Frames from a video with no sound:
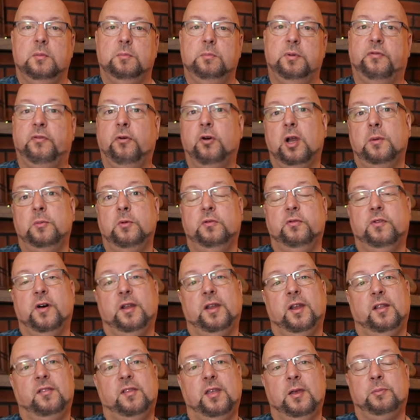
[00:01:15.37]
Before I move
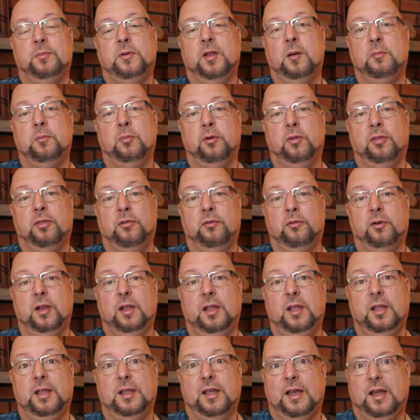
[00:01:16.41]
on to tip number
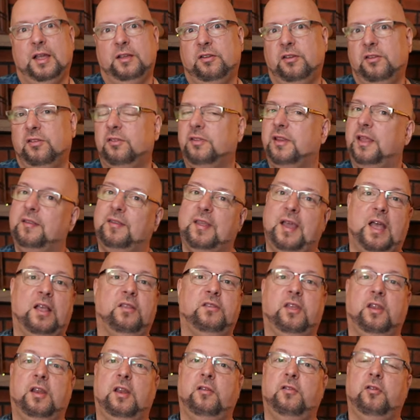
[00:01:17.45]
three, I'd just like to
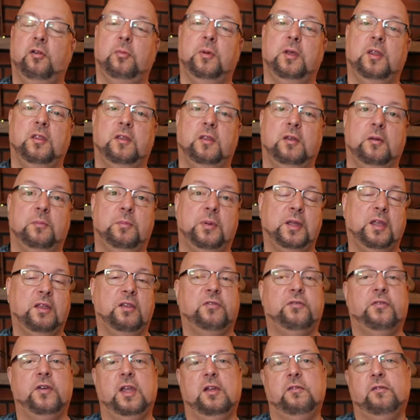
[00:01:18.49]
ask you to do me the
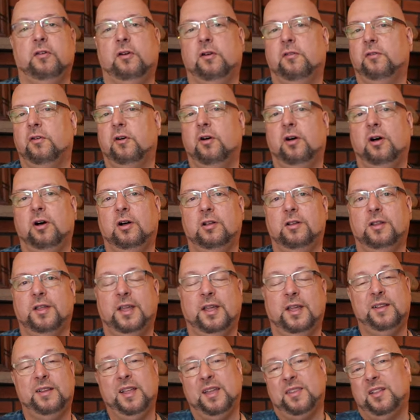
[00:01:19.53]
biggest favor of all
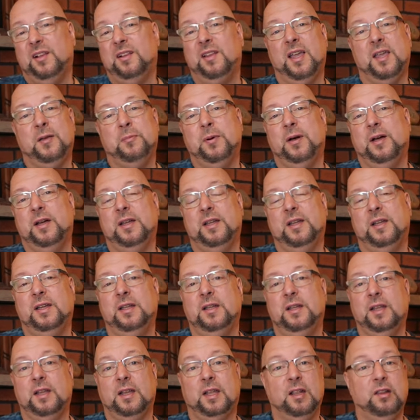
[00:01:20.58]
click the like
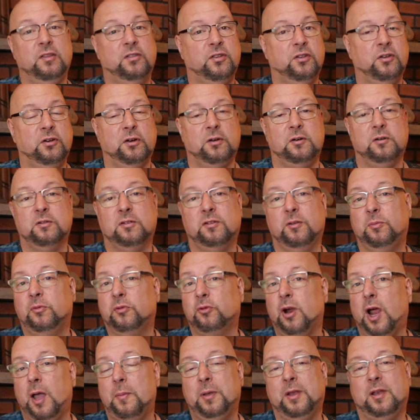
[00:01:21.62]
button and consider
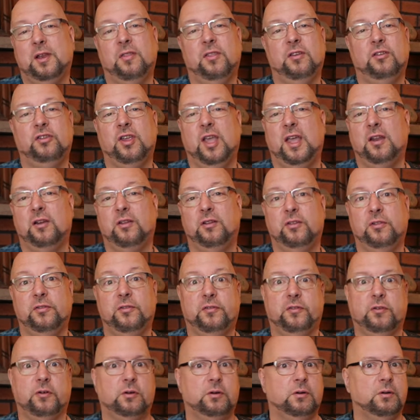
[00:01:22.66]
subscribing to the channel
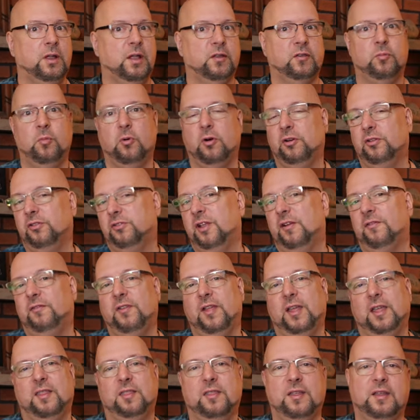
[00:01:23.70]
for lots more stuff
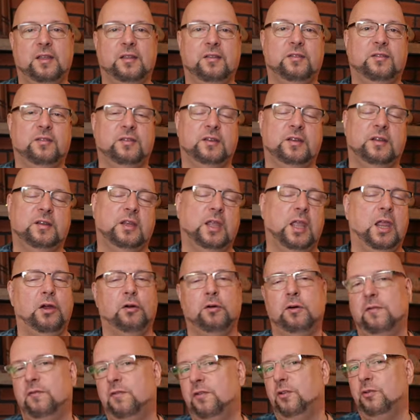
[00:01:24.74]
like this and
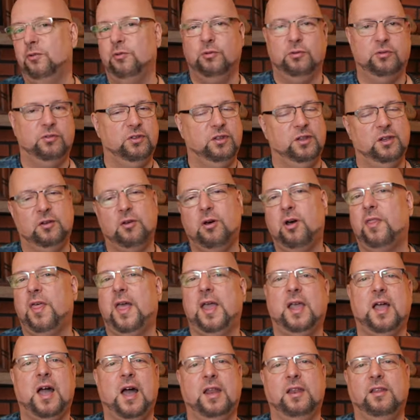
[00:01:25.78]
gear reviews and all
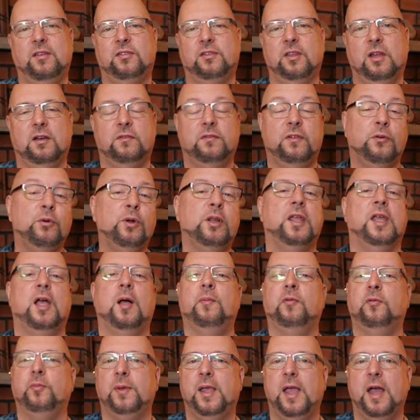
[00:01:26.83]
that kind of stuff. It really
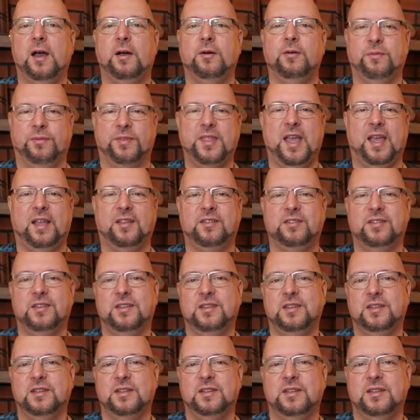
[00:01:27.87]
helps me out. Thanks.